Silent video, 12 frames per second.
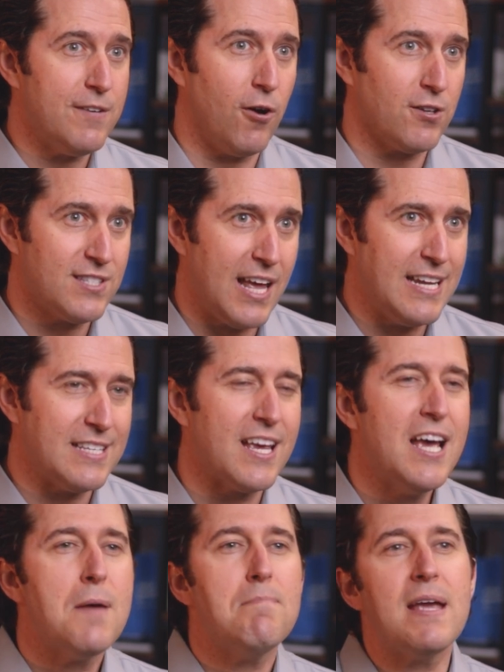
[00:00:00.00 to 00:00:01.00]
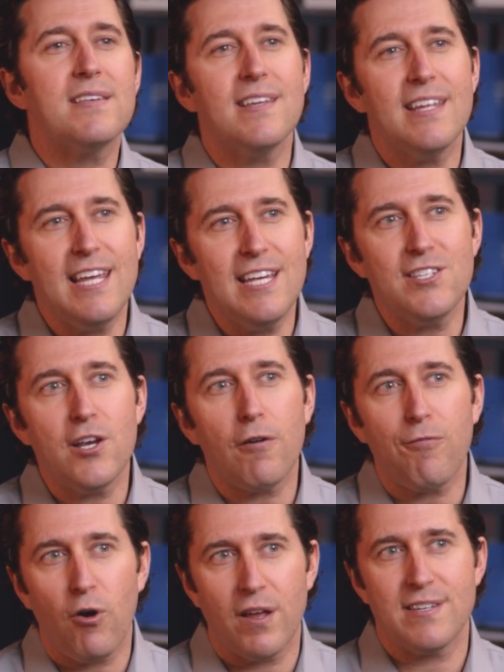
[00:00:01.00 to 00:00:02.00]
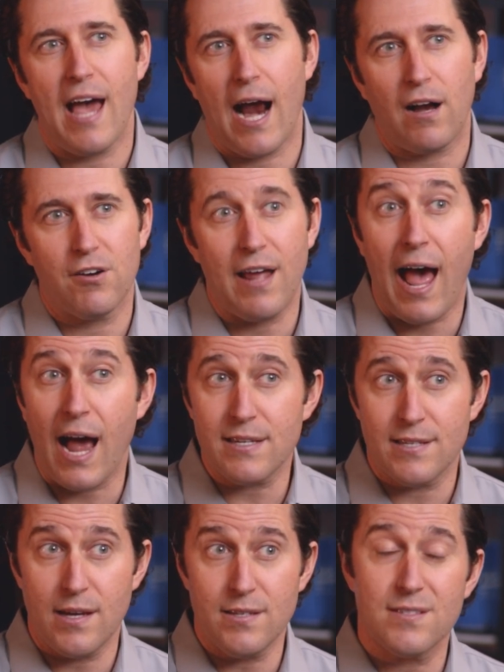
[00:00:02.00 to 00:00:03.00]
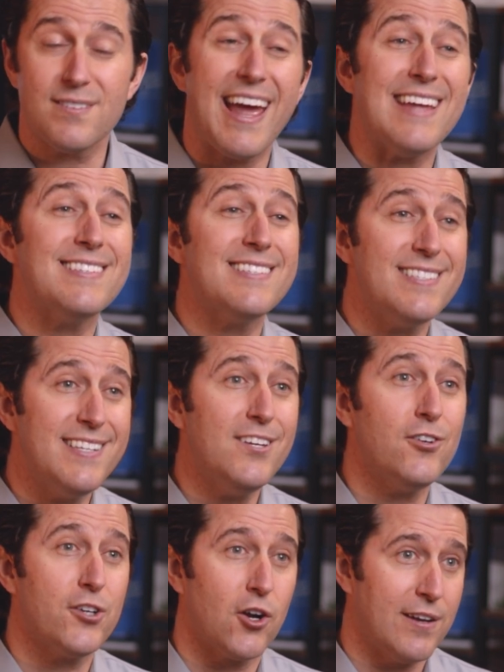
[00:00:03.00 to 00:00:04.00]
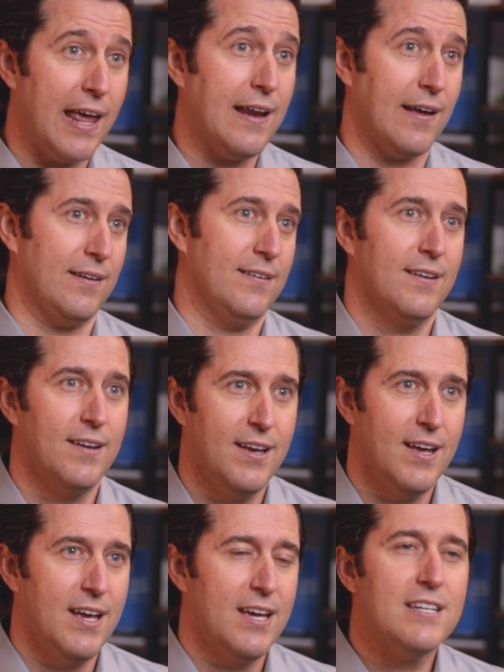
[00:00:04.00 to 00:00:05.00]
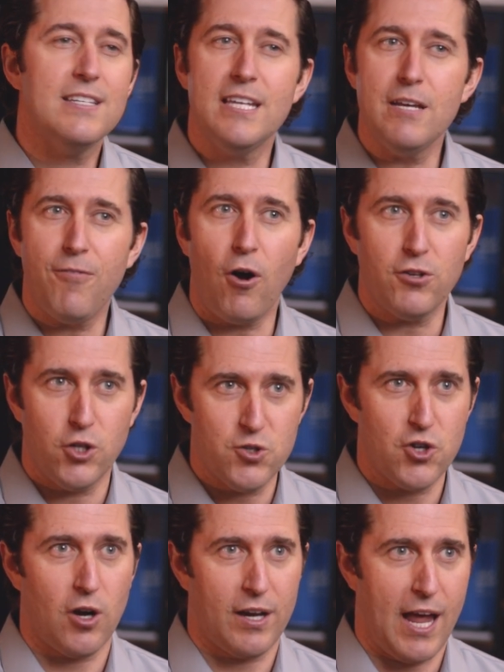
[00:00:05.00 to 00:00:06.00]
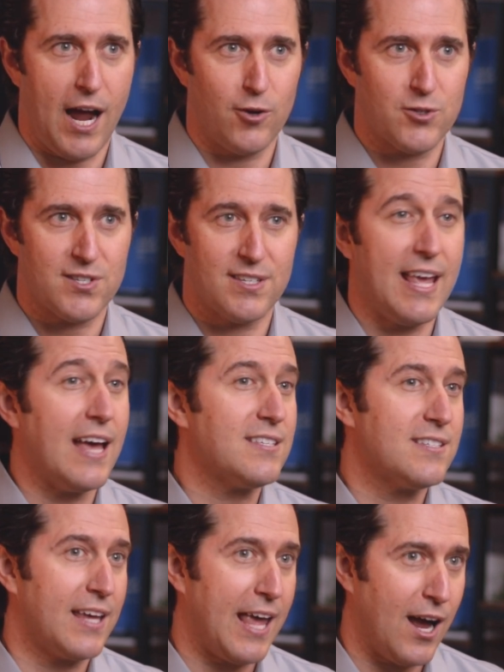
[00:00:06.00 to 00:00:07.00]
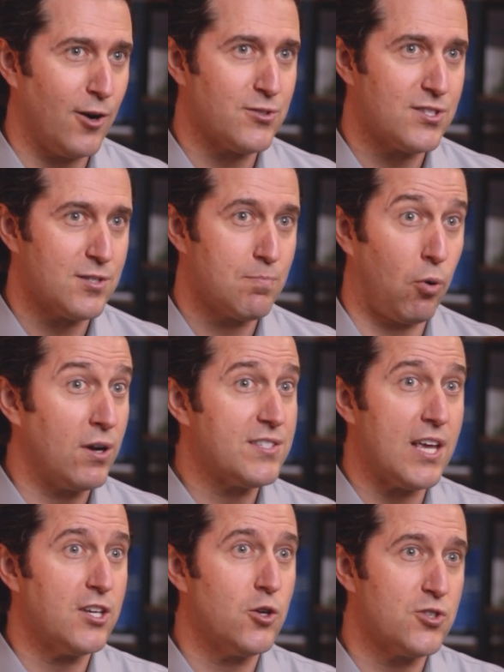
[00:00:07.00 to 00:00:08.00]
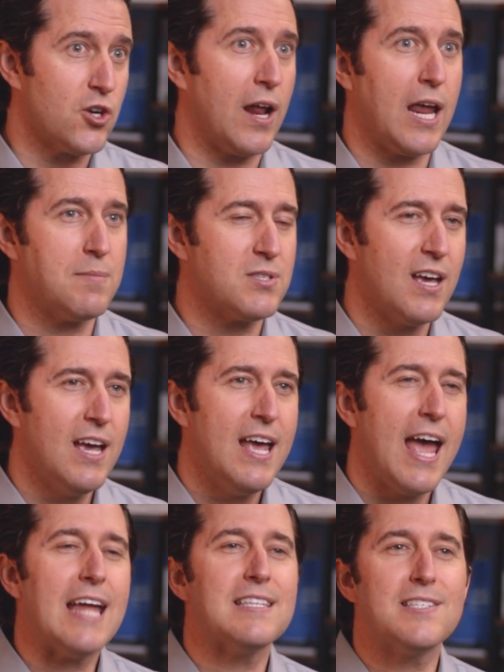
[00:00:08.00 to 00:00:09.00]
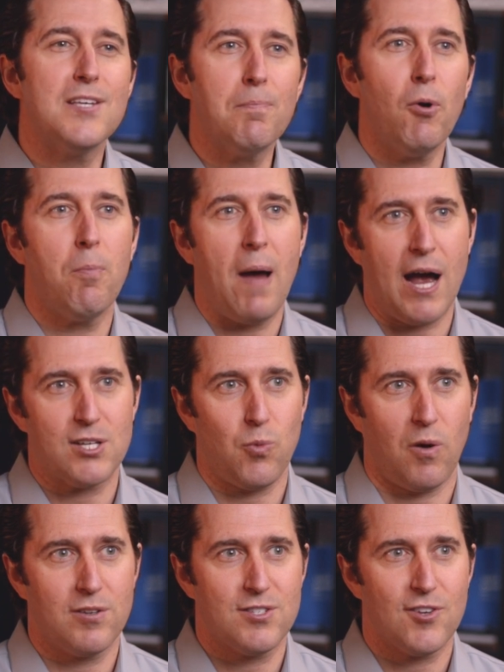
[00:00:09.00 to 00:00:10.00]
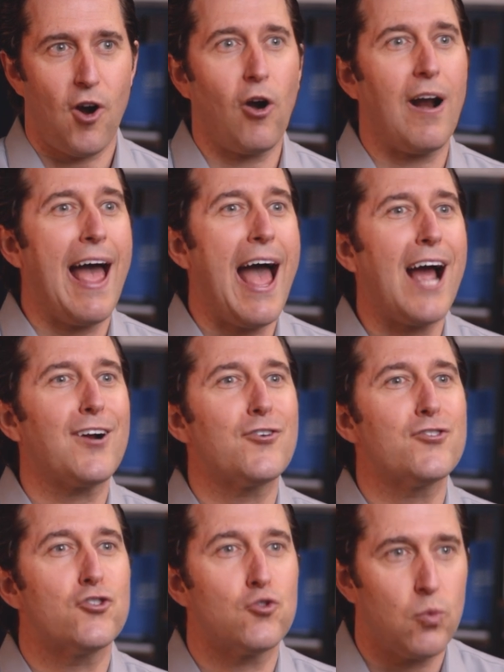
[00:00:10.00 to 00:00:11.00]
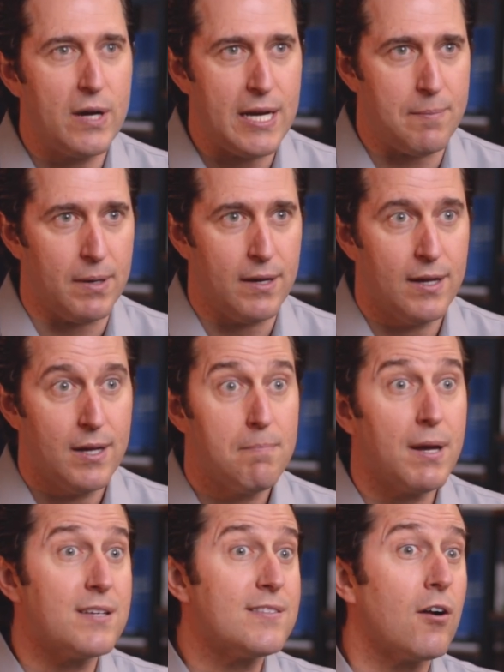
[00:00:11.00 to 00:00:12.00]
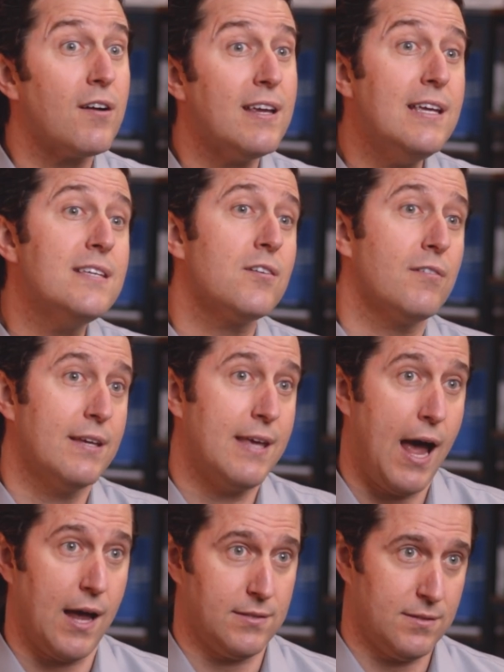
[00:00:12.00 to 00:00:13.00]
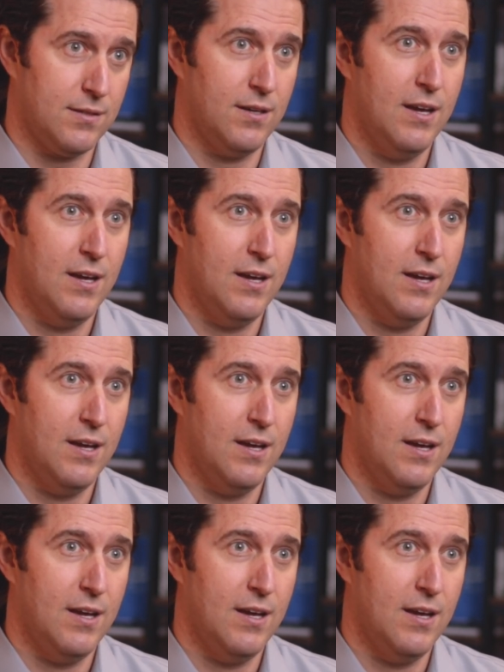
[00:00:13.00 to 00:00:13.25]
default settings makes it easier for an attacker to access and steal your data. Default user accounts, guest accounts, preset usernames, and simple passwords are a hacker's dream because they're easily guessed.